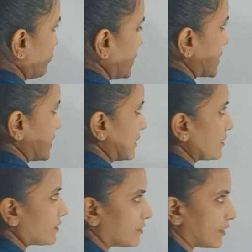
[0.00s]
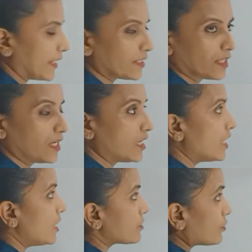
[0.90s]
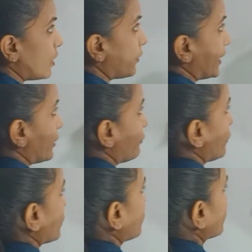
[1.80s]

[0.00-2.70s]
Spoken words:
BC, right? So now if you